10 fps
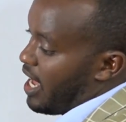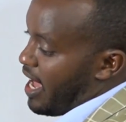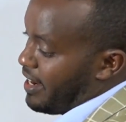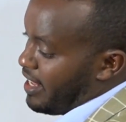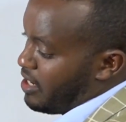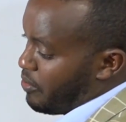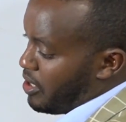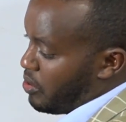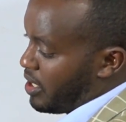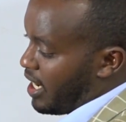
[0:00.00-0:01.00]
and then we
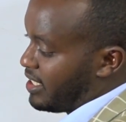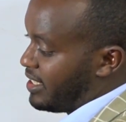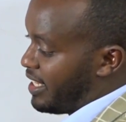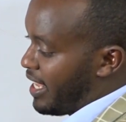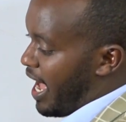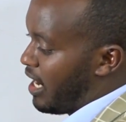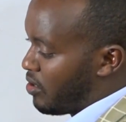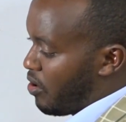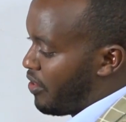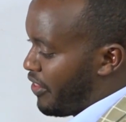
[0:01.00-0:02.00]
look at the
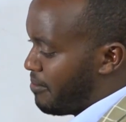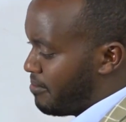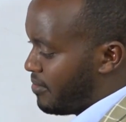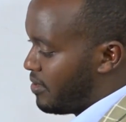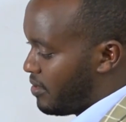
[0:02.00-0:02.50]
algorithm